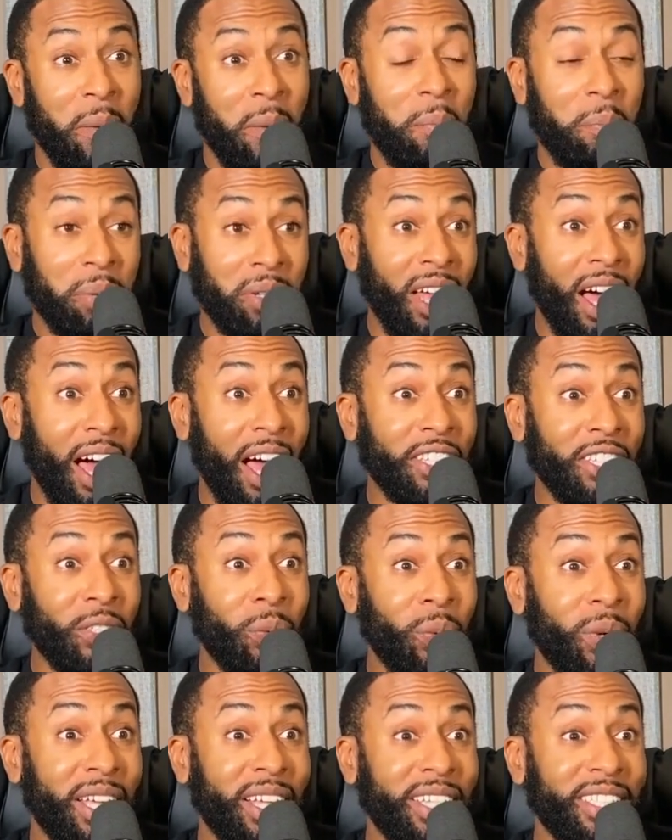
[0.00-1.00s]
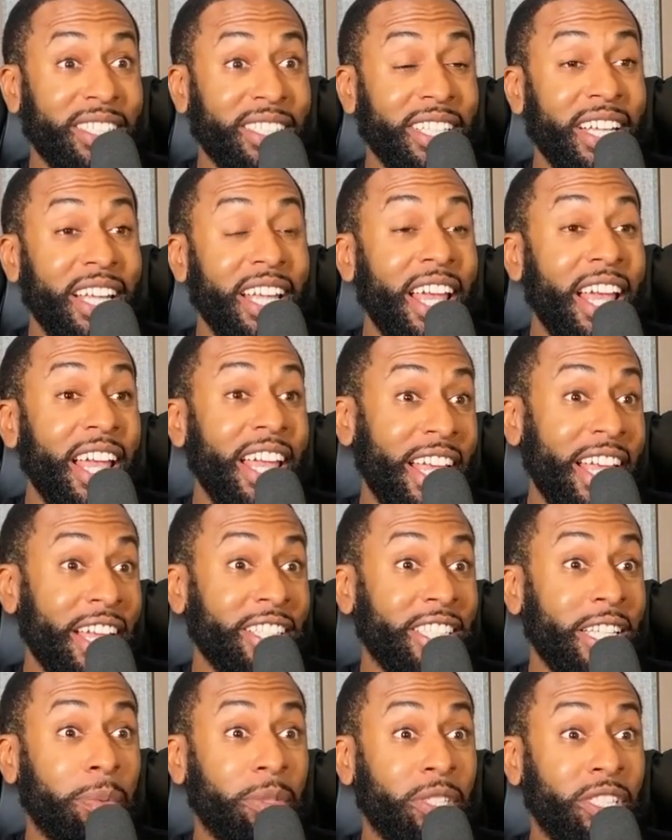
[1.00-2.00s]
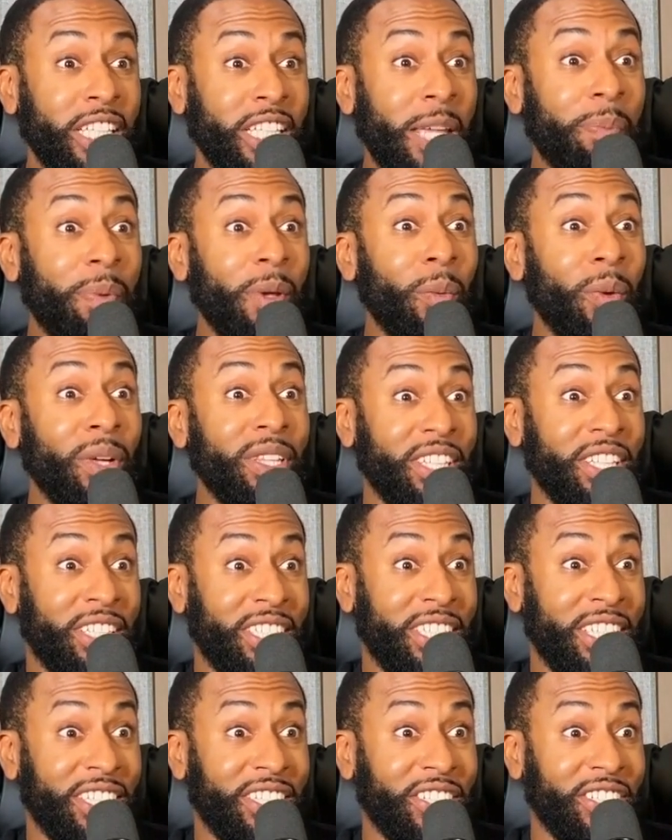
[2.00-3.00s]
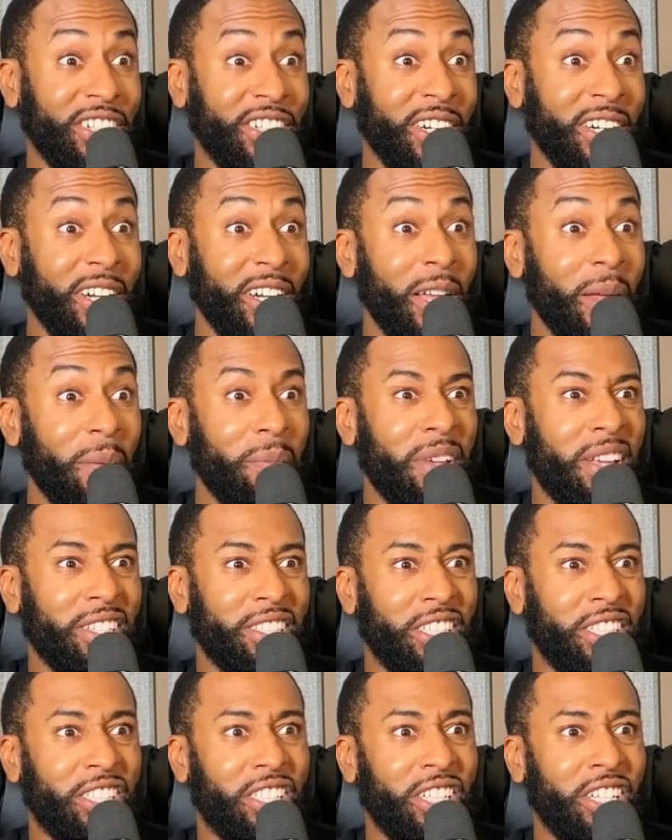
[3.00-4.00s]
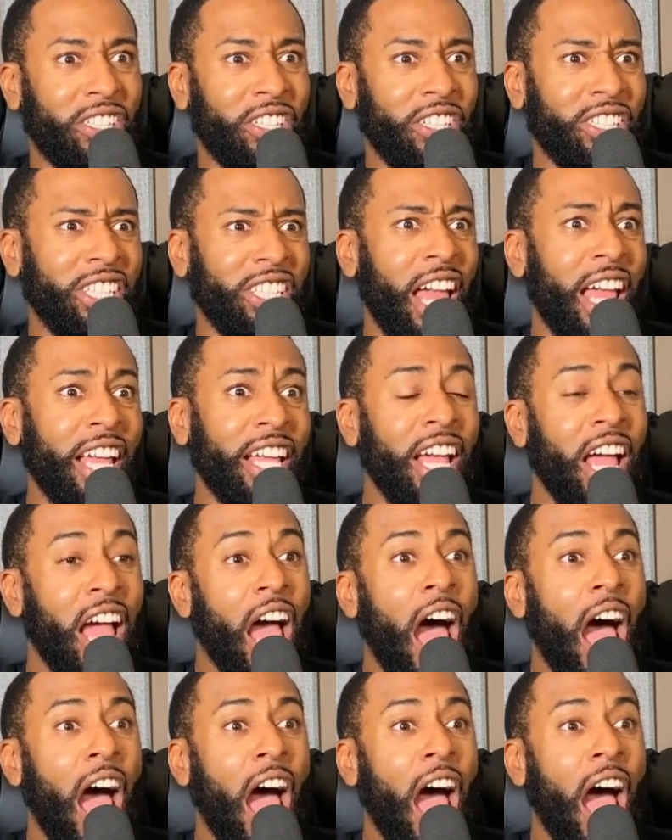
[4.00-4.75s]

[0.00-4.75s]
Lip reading: Plot twist, he ends up sleeping with the sister because the sister's like,